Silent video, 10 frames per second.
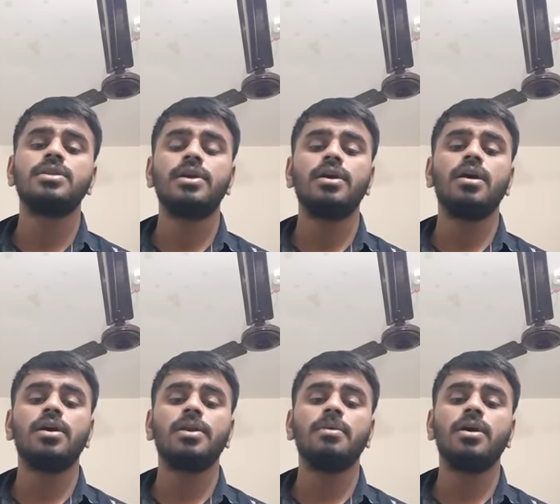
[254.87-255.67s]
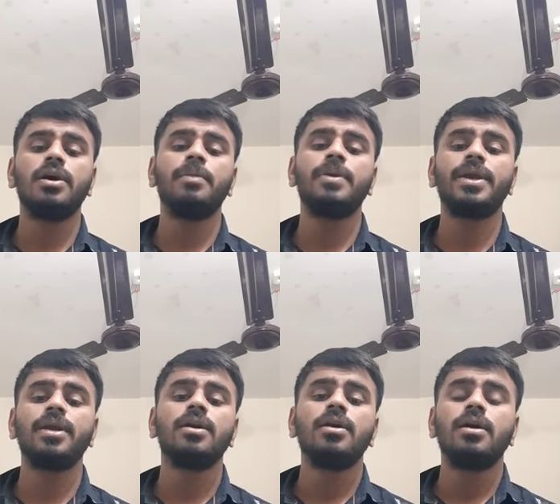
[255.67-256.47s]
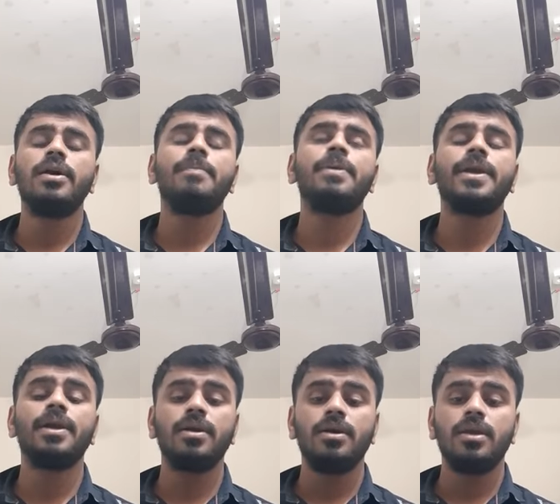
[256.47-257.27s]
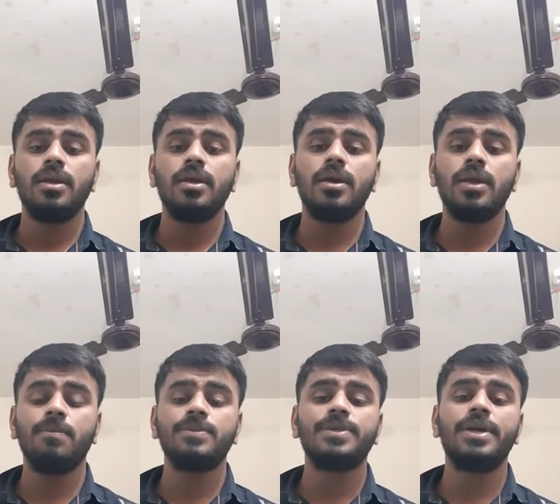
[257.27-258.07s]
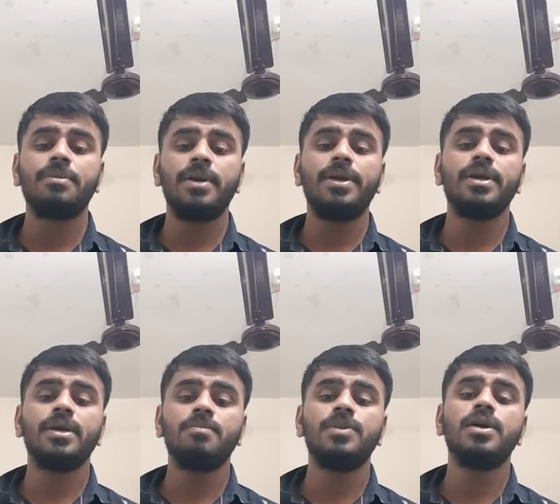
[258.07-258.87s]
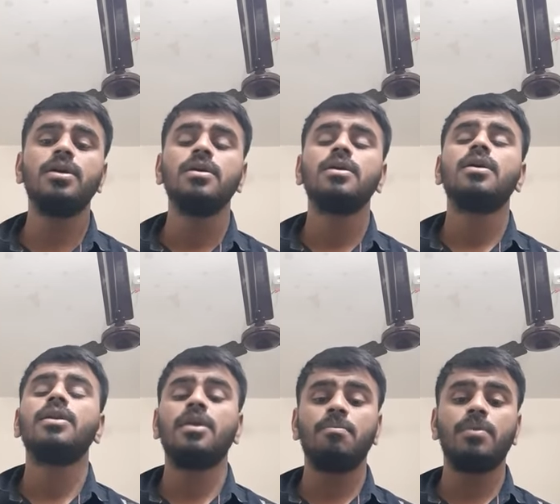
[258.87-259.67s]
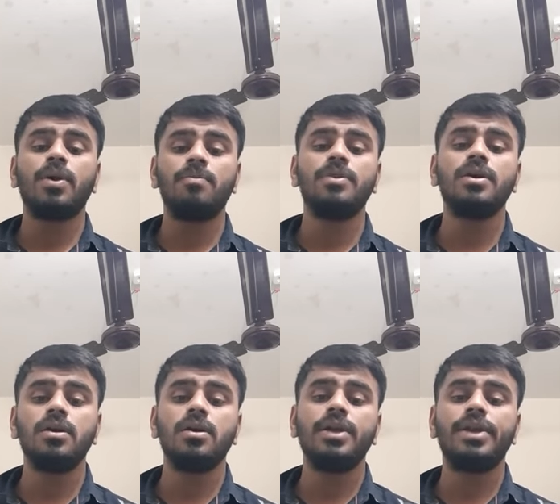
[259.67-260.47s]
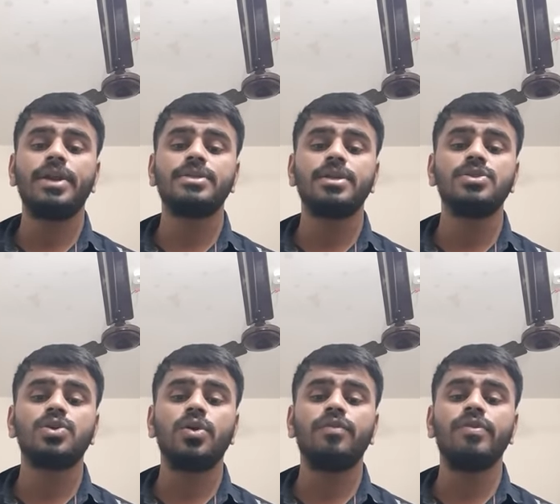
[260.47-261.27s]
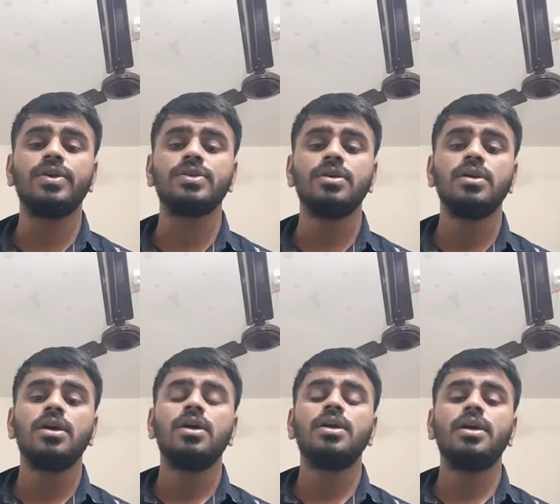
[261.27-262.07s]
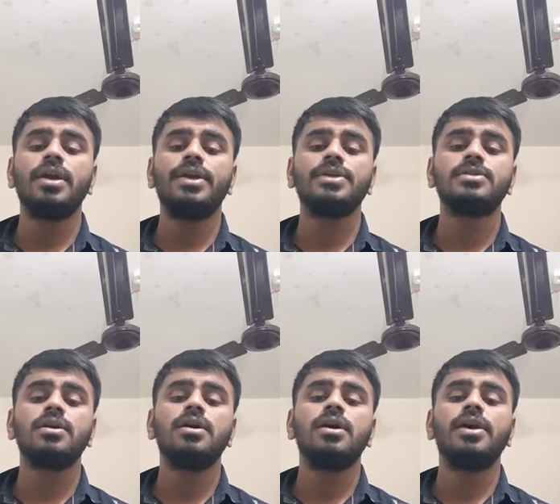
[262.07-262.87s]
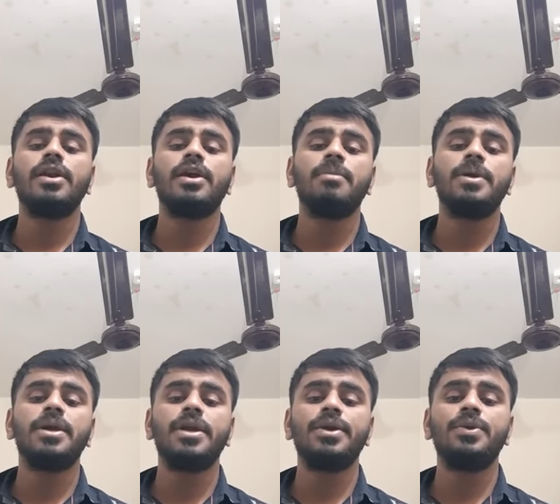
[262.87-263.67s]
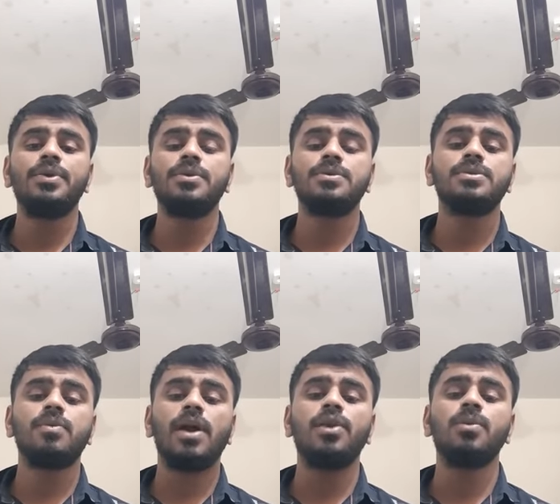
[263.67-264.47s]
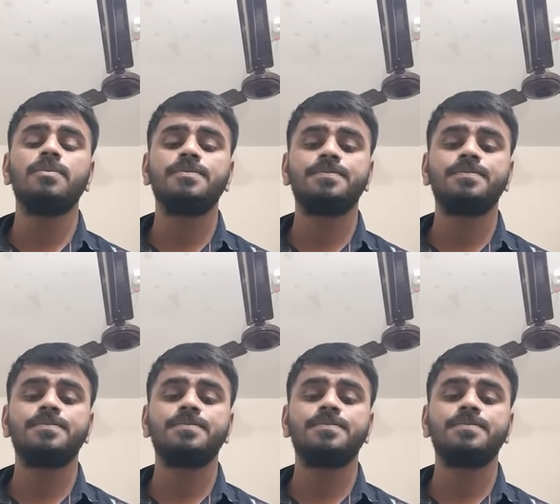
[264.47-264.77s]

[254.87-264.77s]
a repeating if statement if the number of the iteration is not fixed. It is recommended to use while loop.